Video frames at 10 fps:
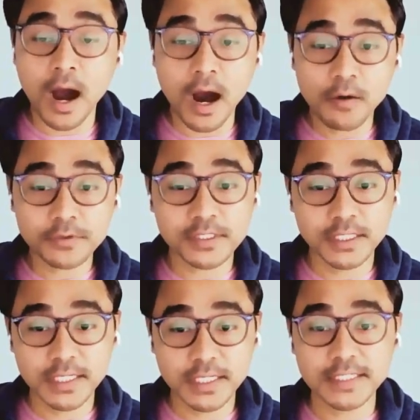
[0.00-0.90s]
Our
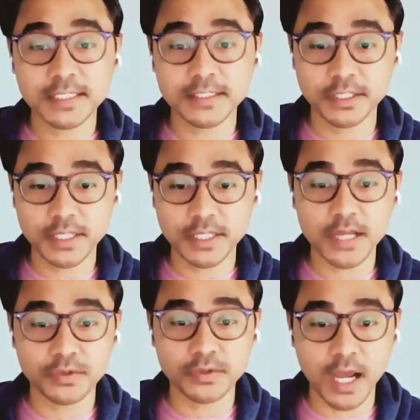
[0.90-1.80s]
series is
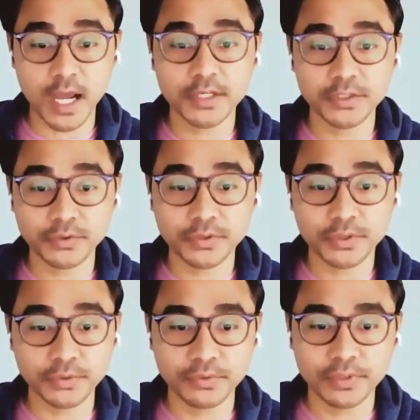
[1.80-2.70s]
designed to guide you
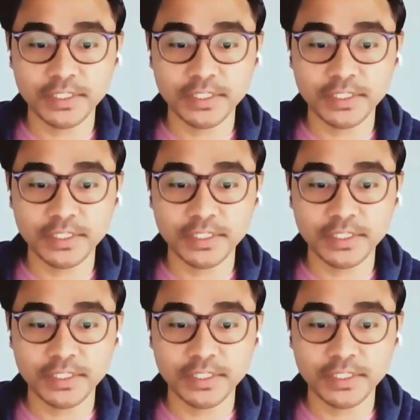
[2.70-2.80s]
through